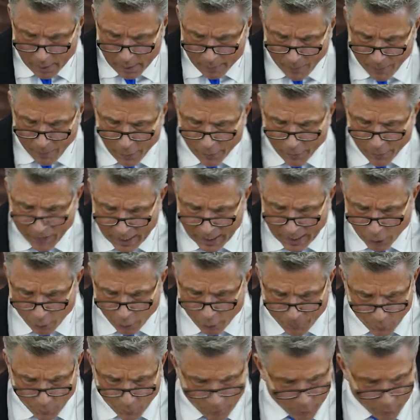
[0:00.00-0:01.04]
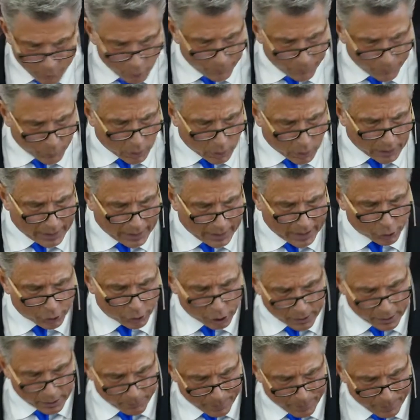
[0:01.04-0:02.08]
Father, thank you for the beautiful
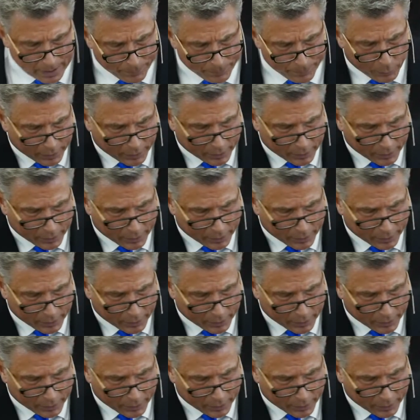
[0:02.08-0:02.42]
collection of people